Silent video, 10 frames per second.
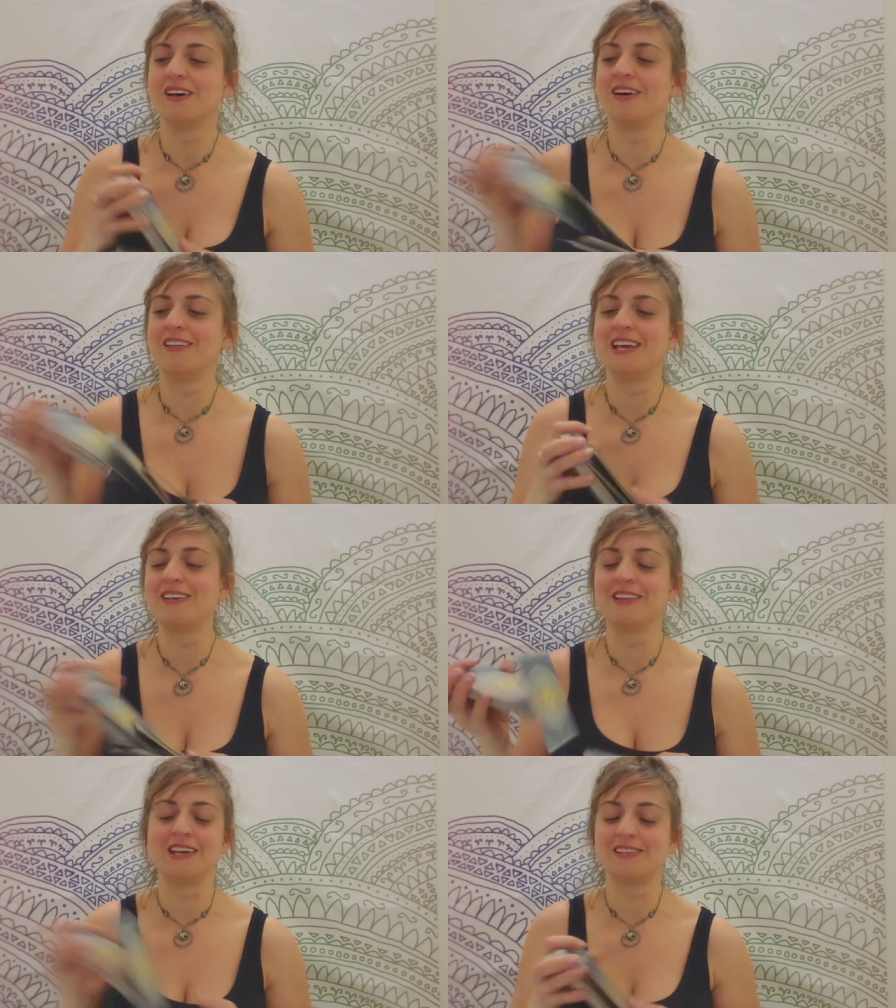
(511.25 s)
So
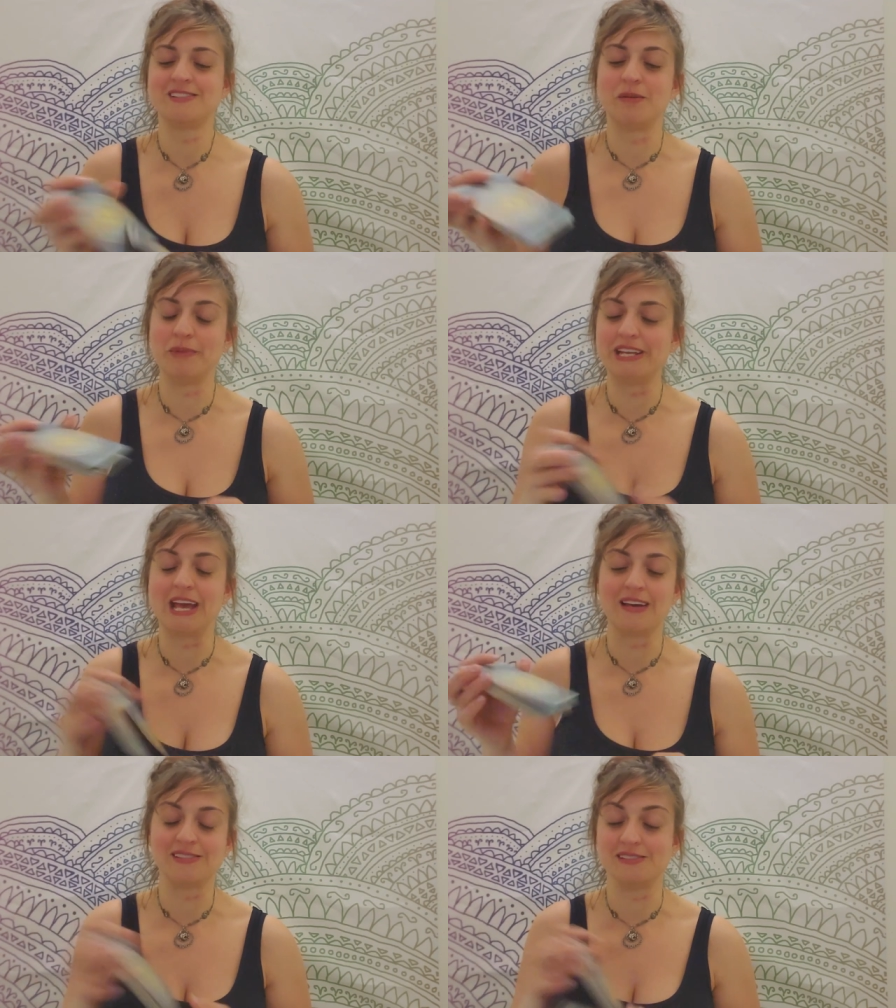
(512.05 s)
like like somebody
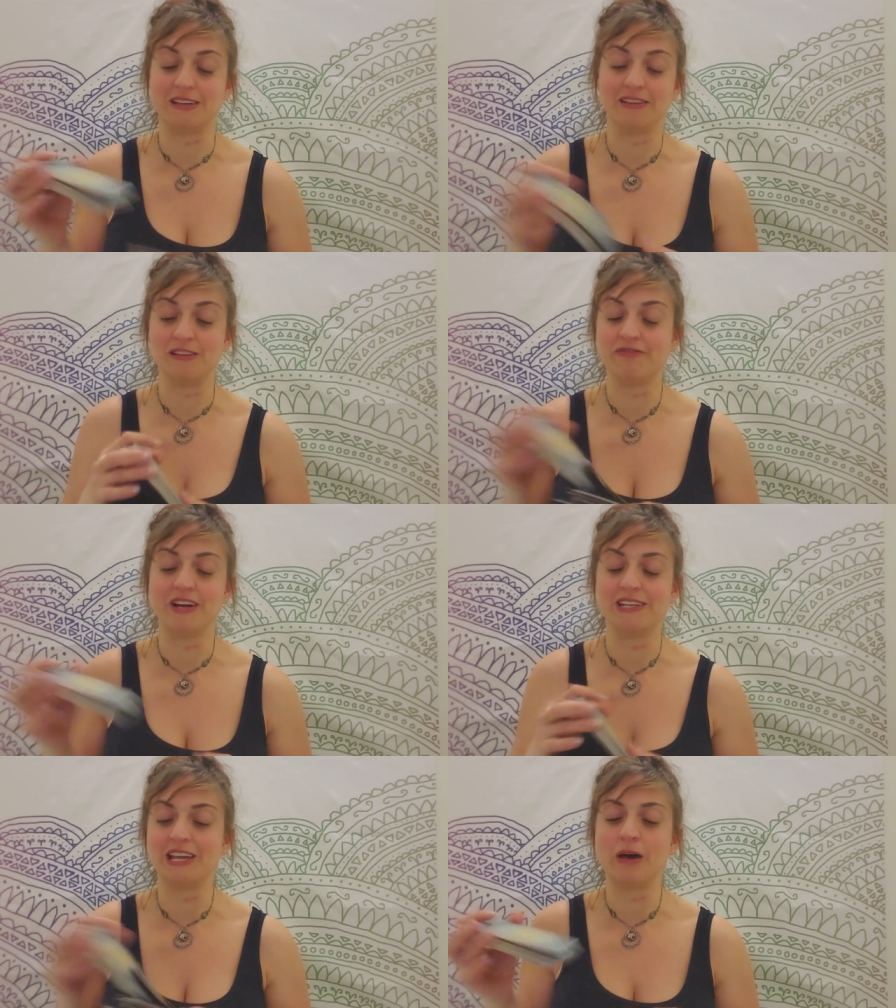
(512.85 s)
accidentally
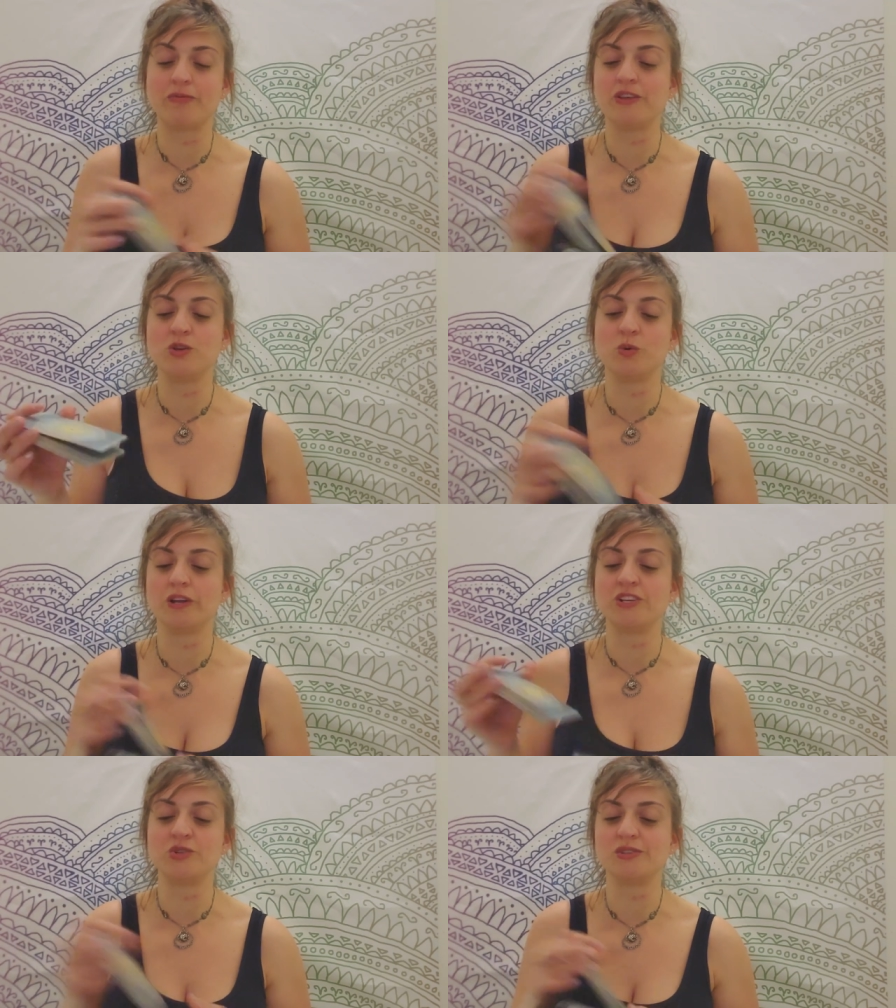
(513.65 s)
finding out that you were
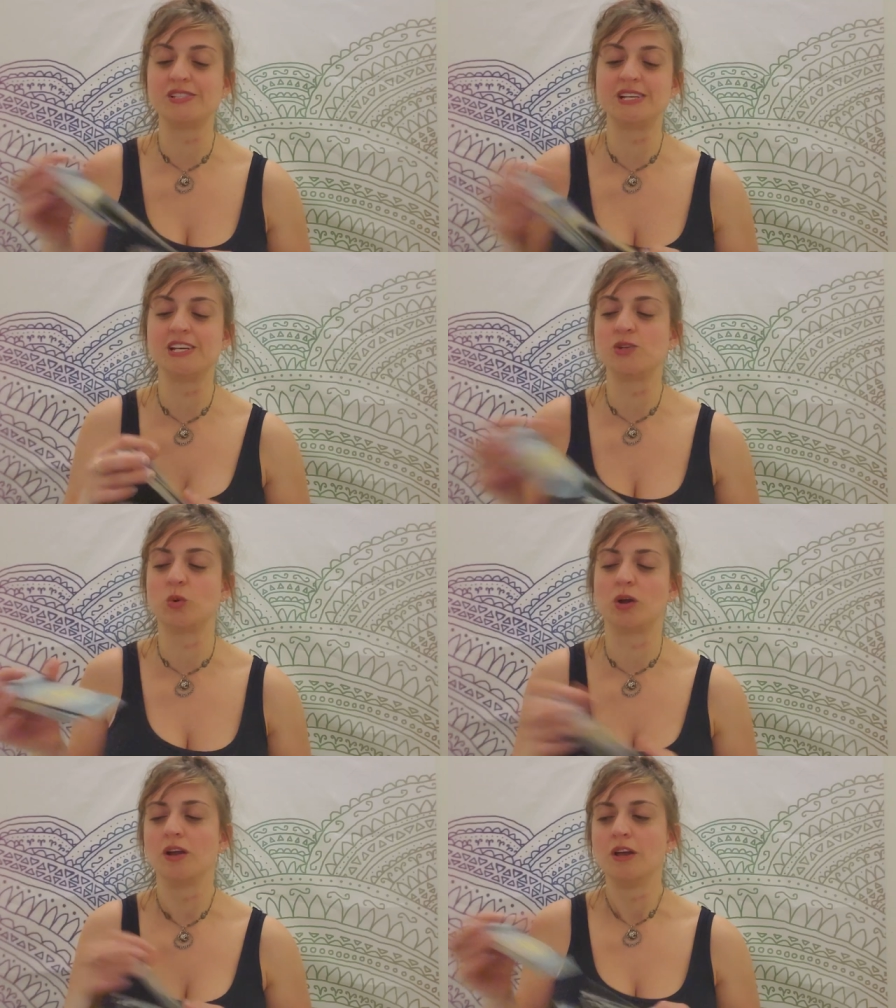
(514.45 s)
interested
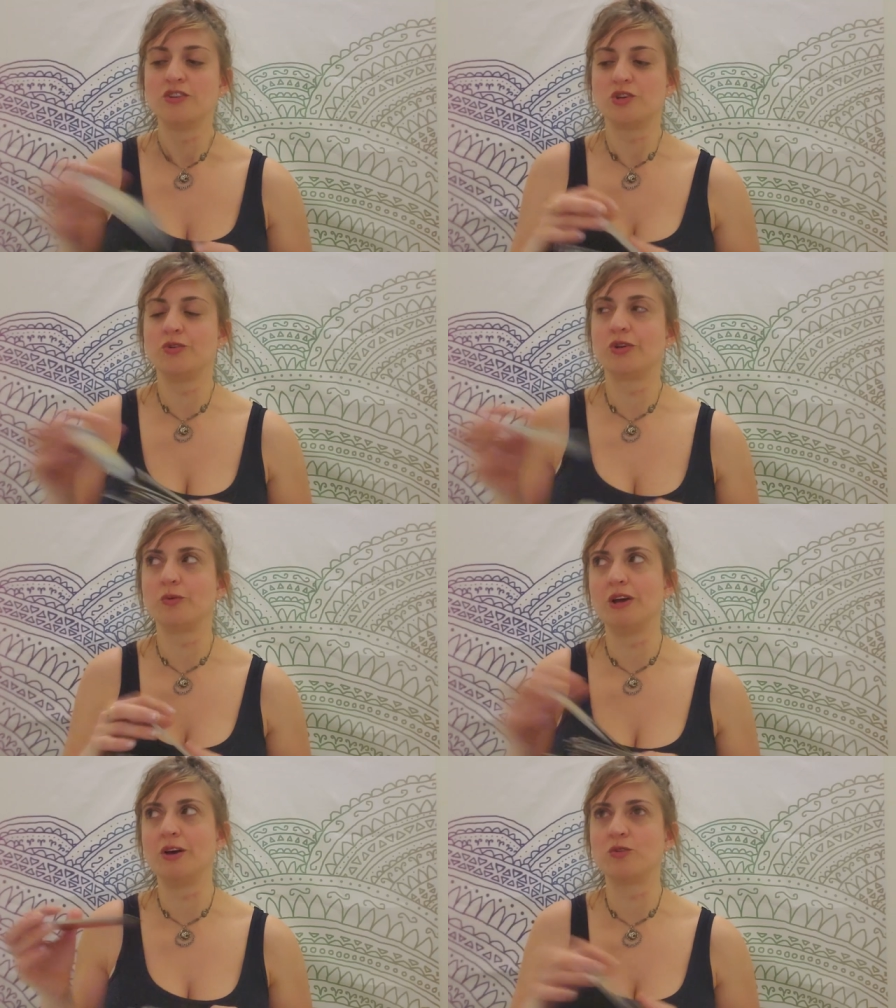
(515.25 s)
or turning
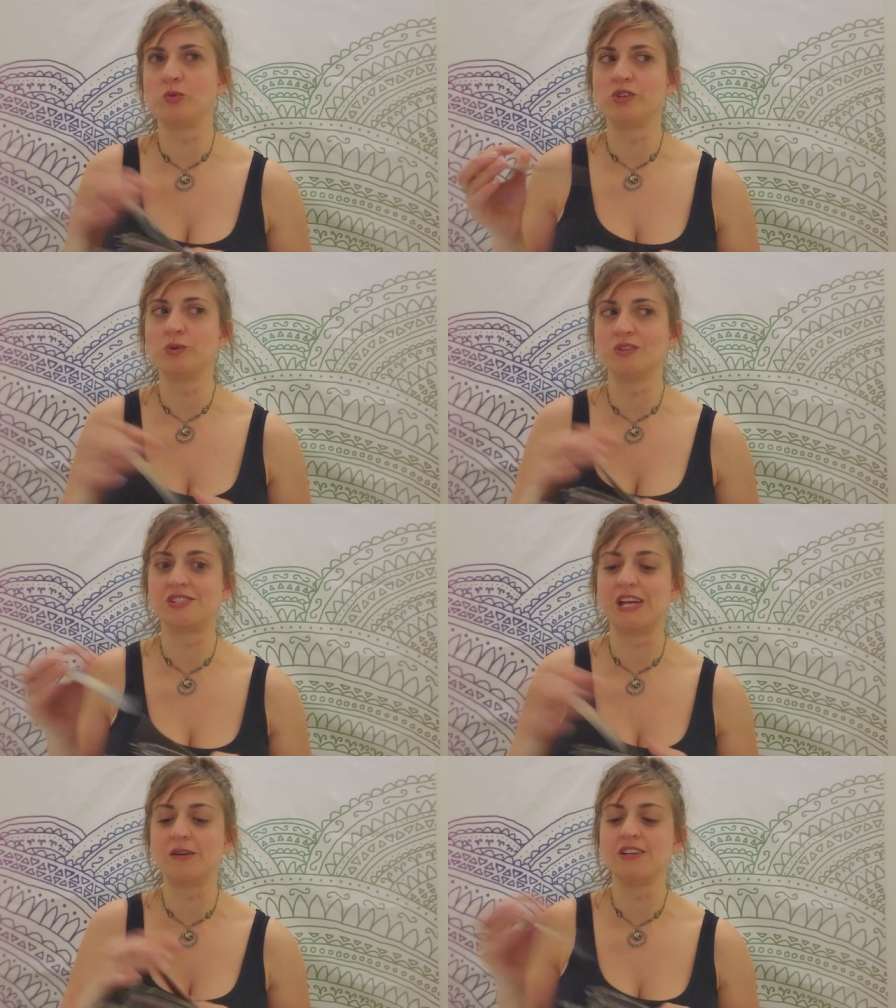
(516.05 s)
around when you were
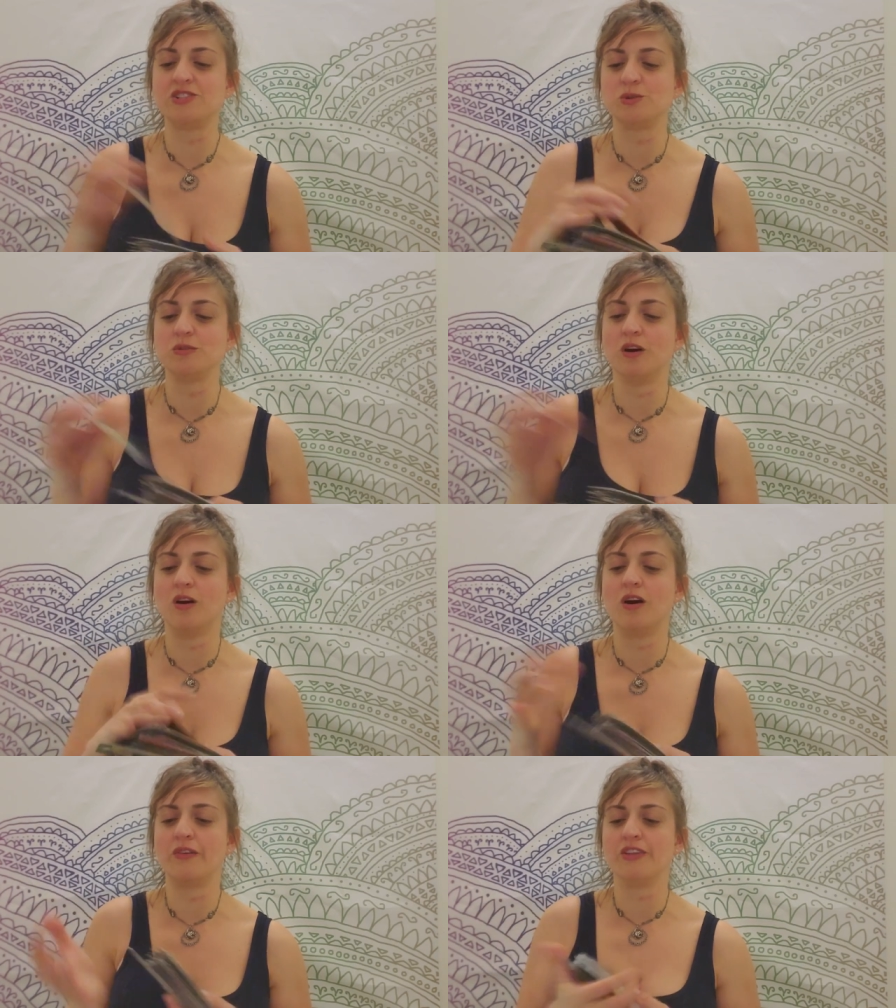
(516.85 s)
staring too
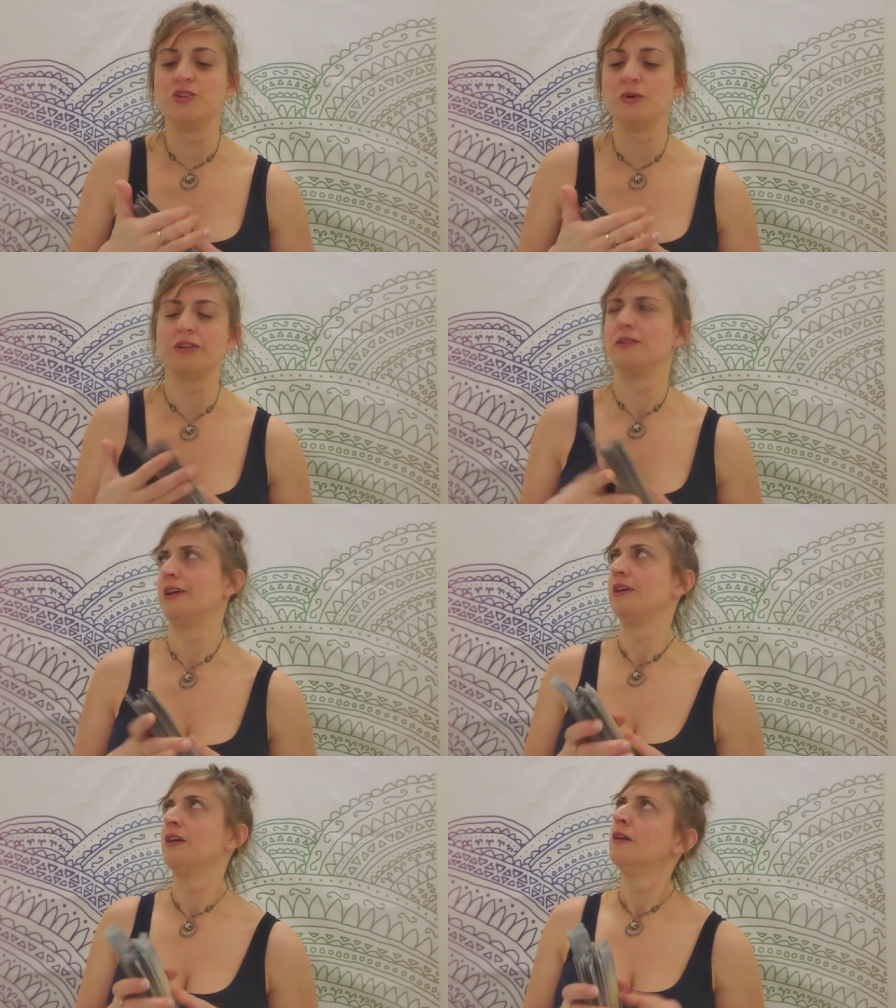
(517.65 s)
long and then you had to like